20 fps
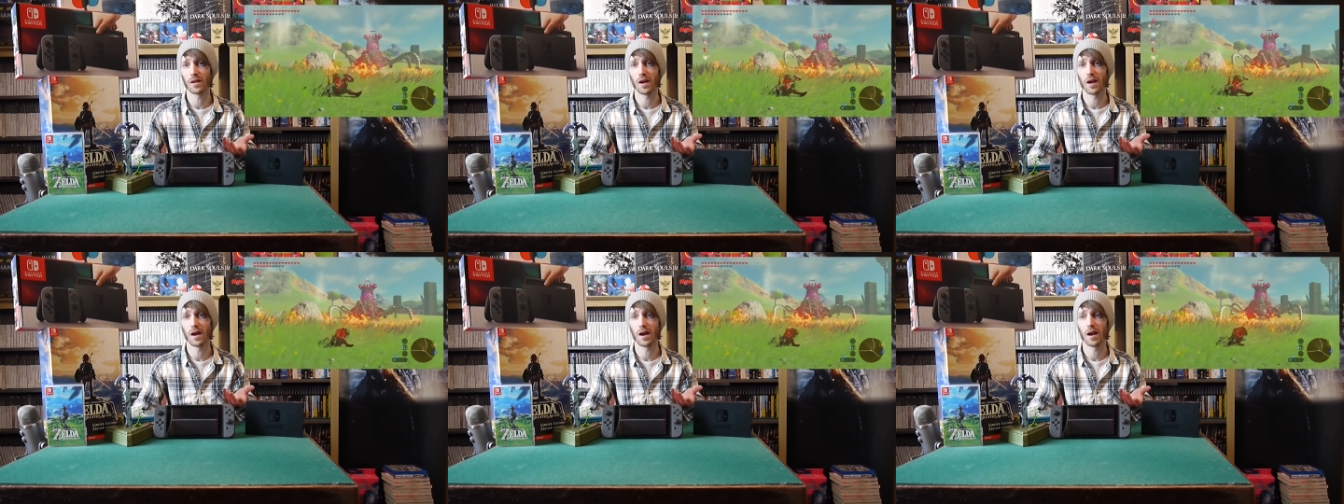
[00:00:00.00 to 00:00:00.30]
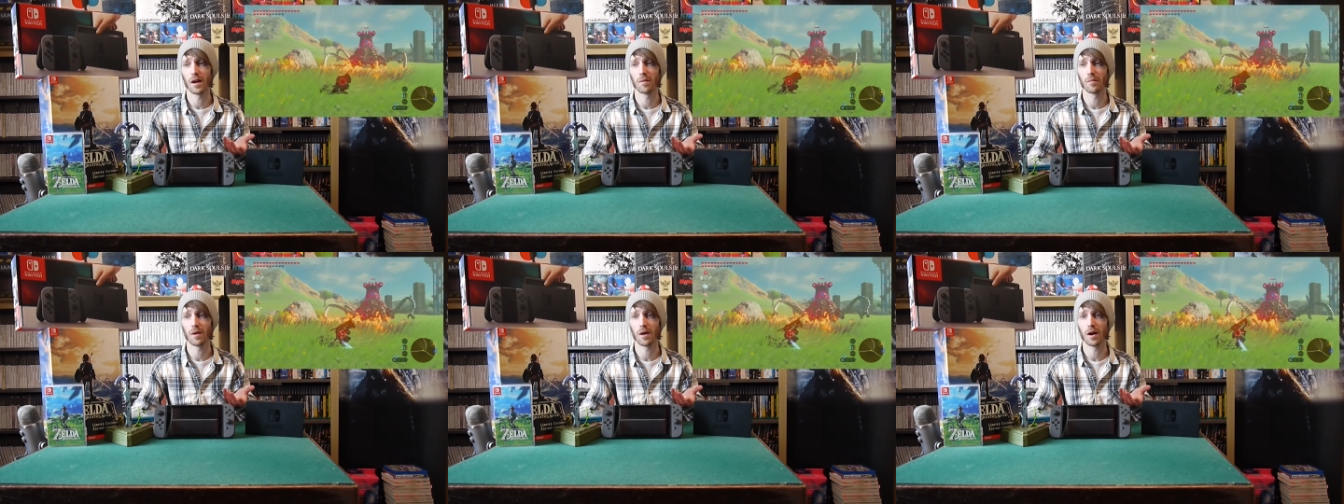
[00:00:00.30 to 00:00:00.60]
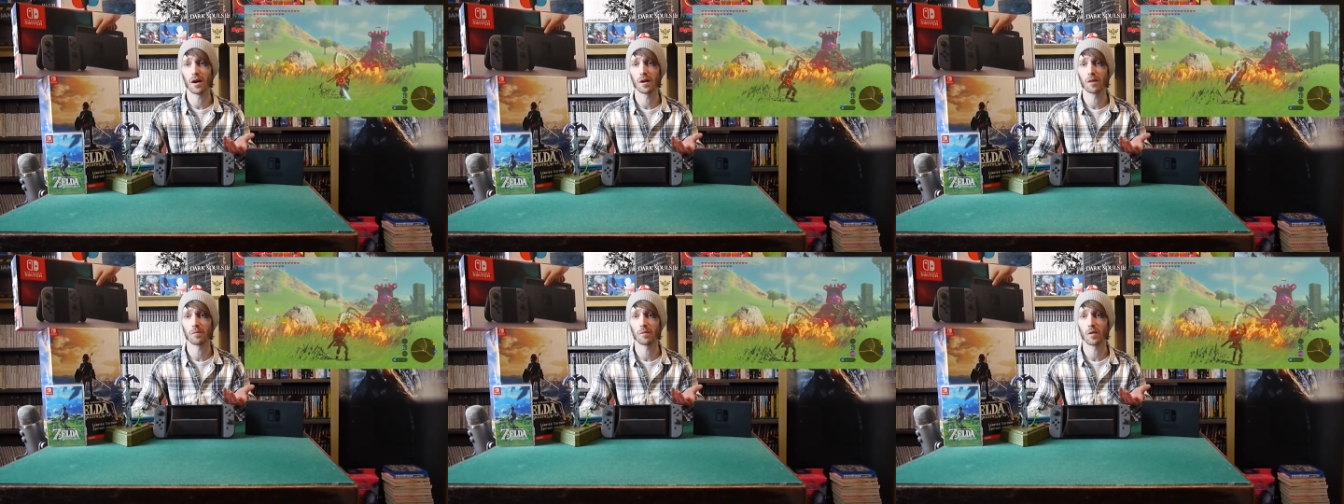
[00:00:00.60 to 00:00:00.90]

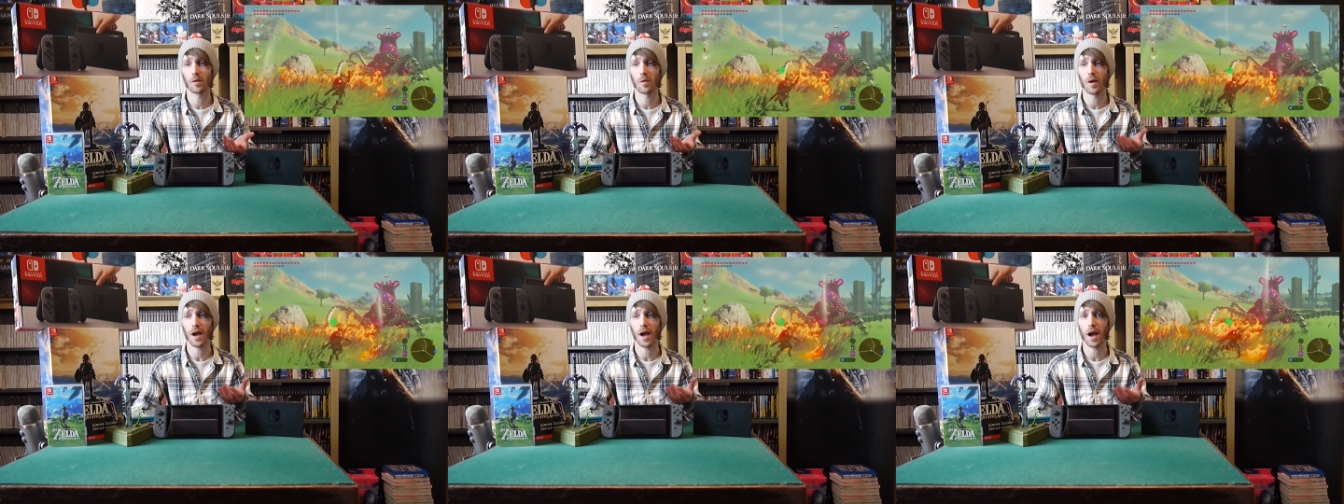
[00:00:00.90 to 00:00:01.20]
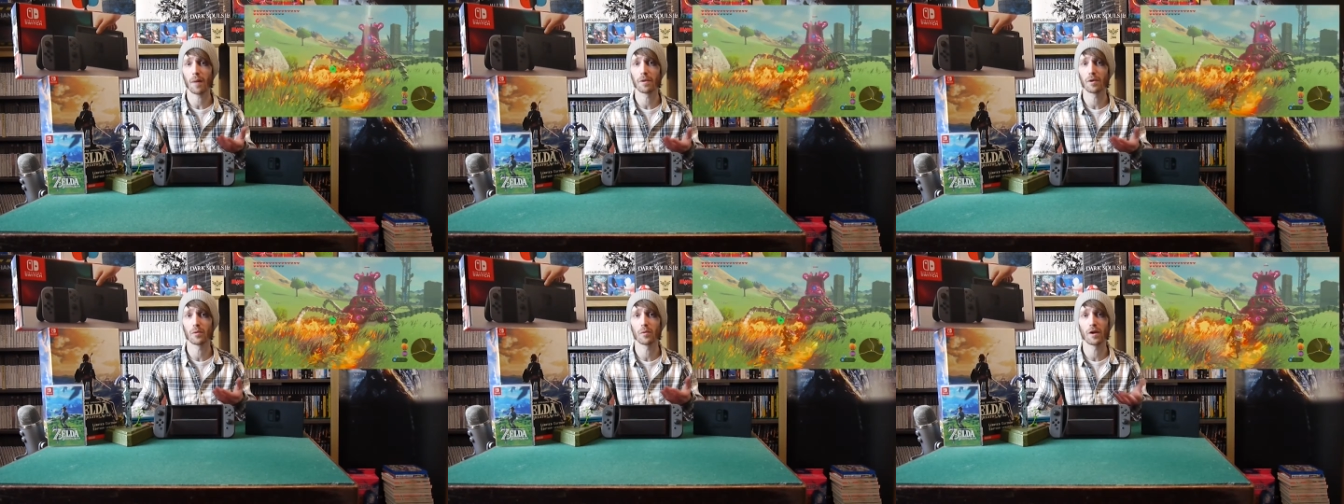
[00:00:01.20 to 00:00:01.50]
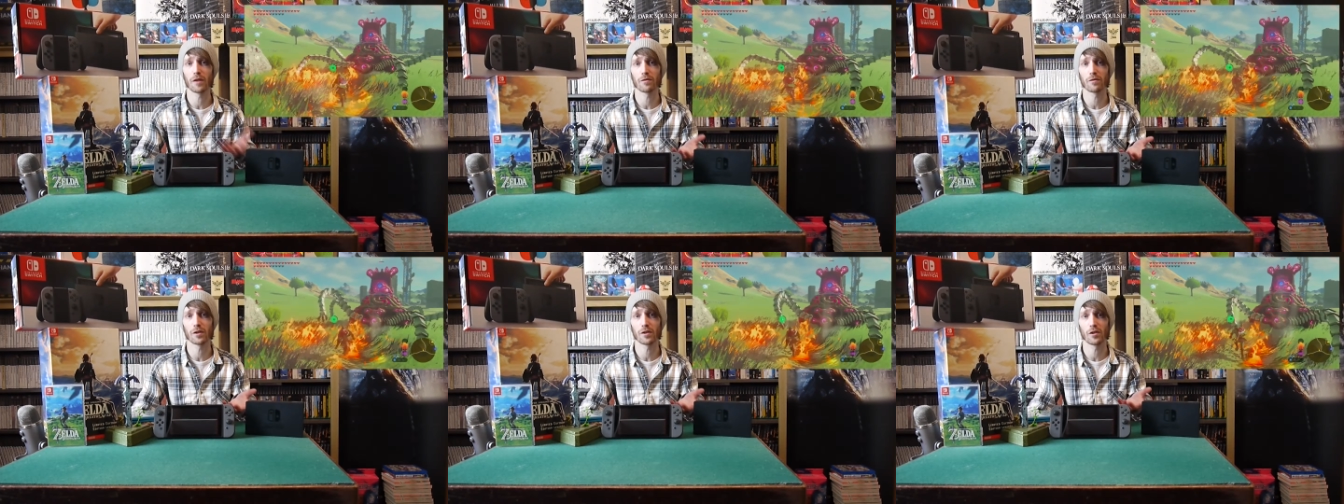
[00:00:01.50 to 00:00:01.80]
I'm quite happy to
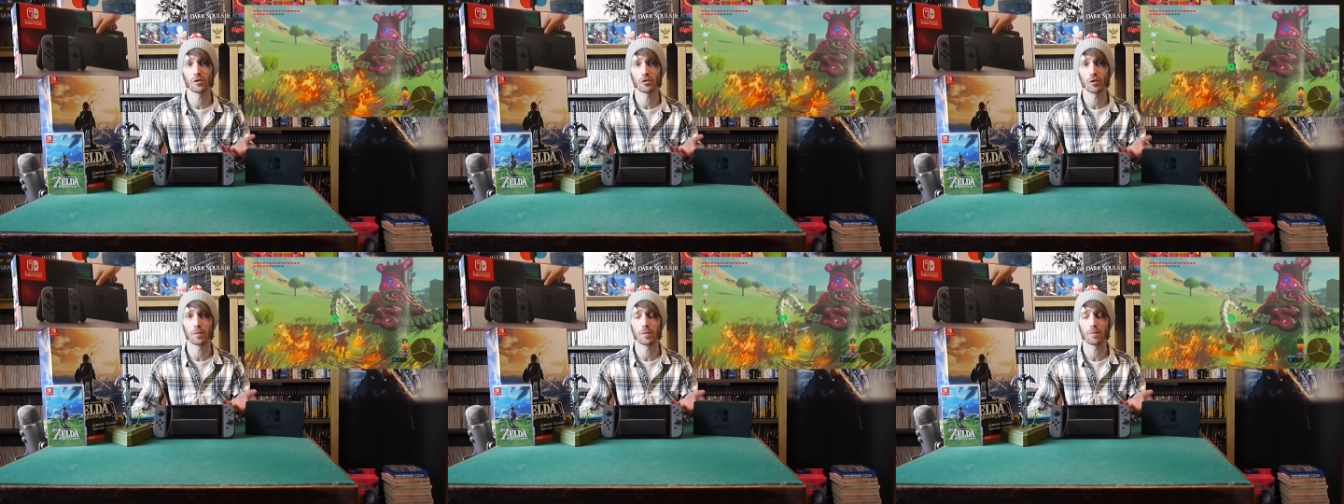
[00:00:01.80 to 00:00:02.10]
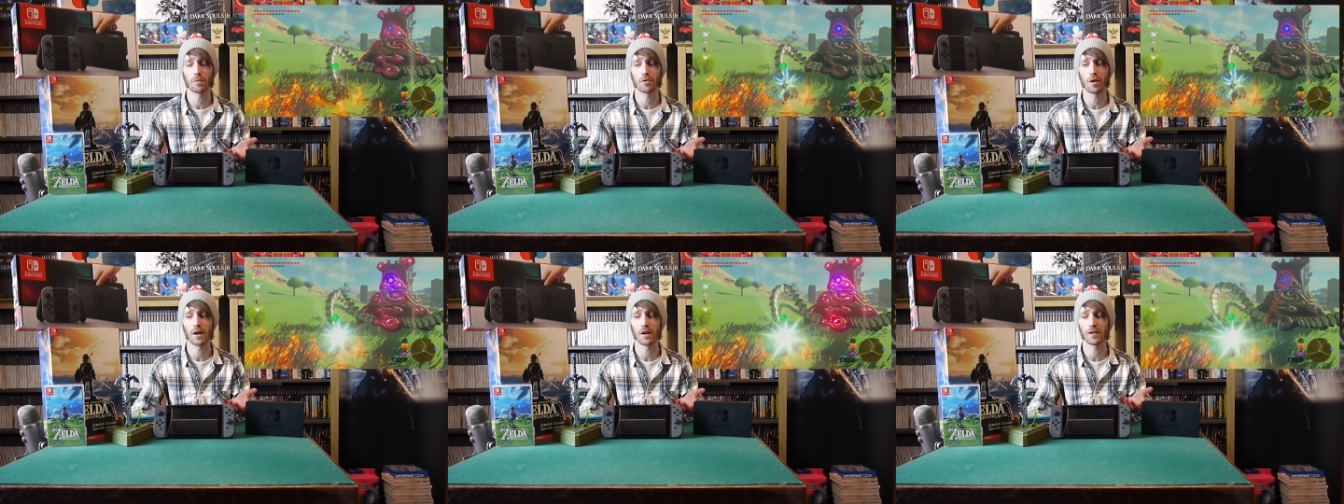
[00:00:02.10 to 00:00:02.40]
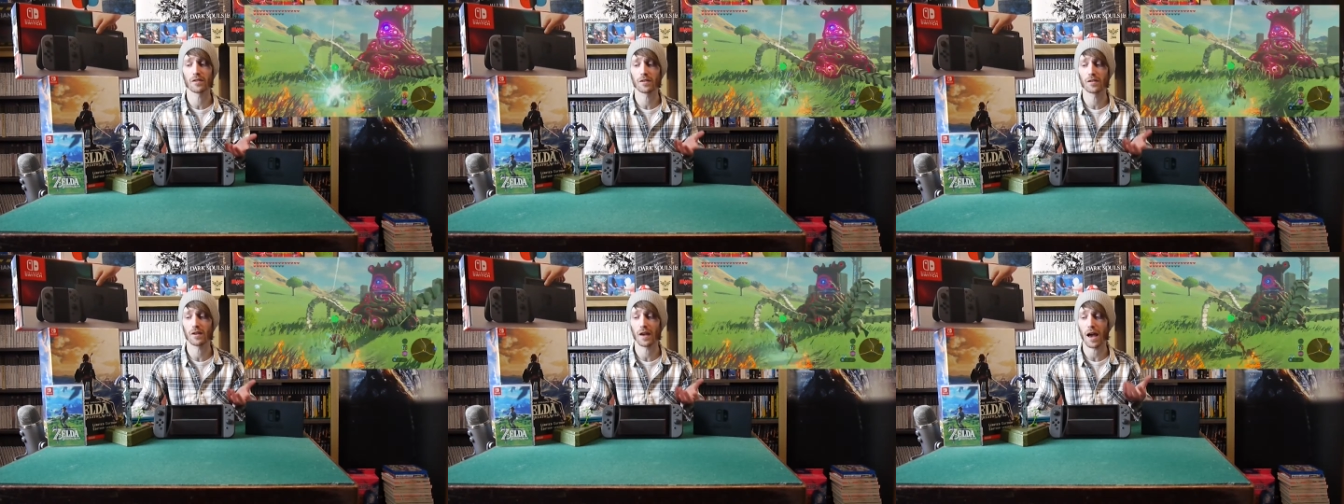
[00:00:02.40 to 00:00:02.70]
wait for it to drop in
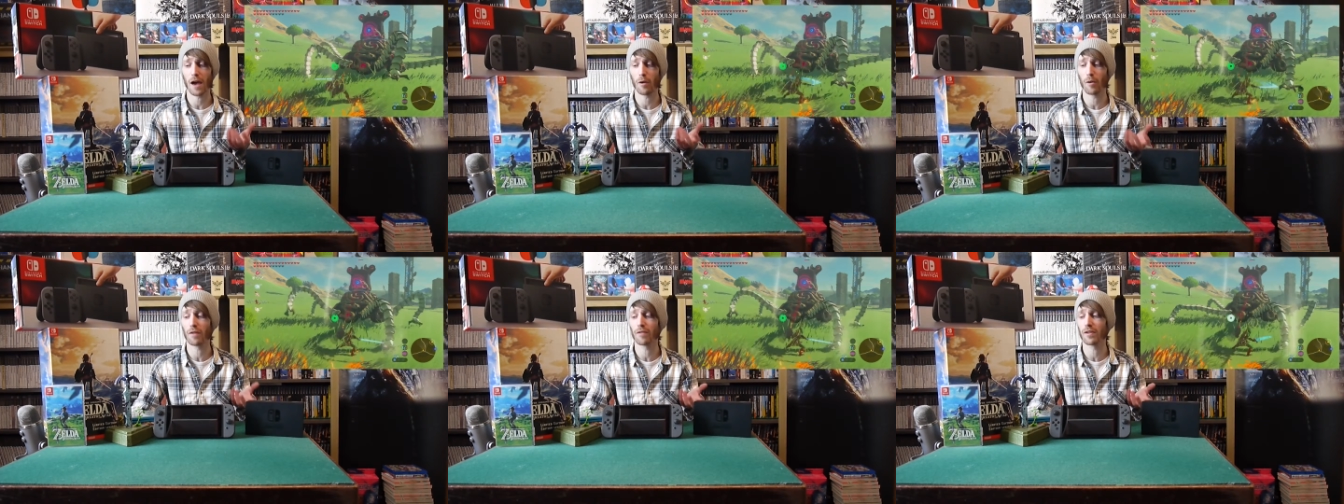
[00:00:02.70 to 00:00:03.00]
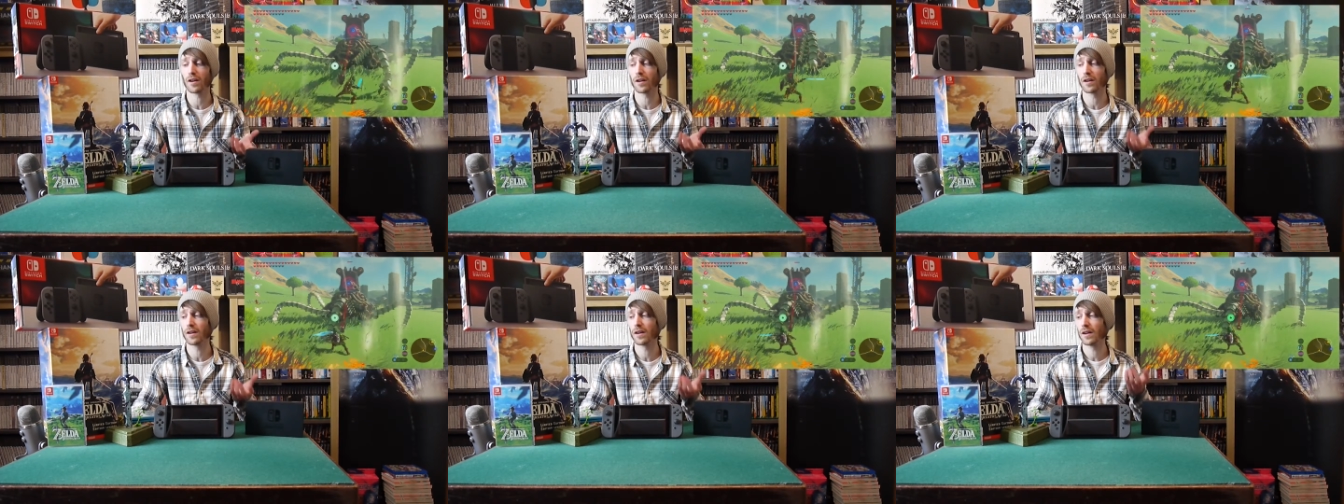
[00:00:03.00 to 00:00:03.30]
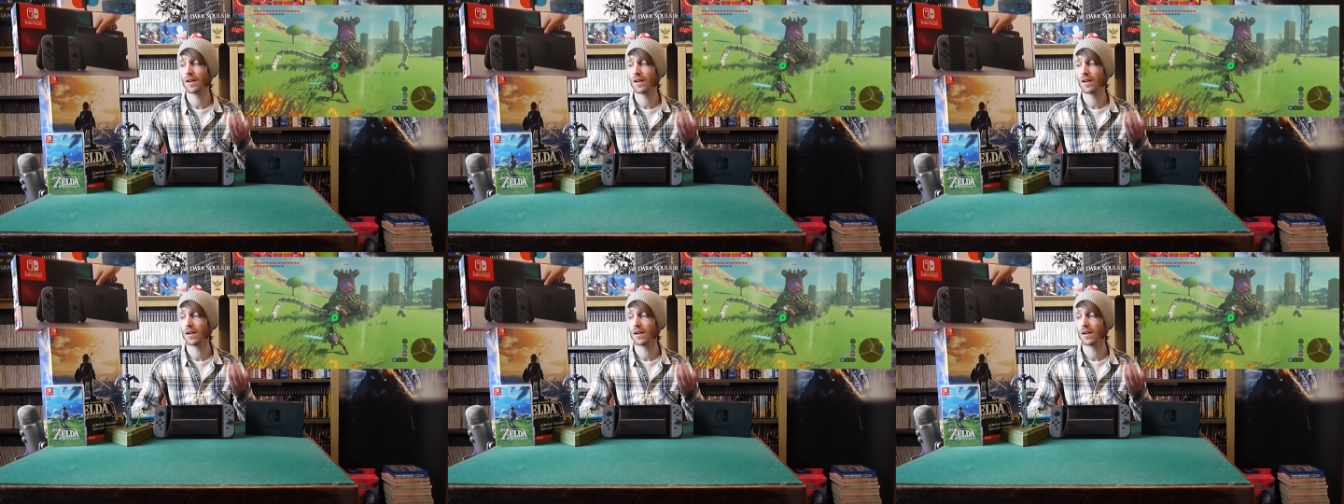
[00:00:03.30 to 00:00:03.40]
price. However,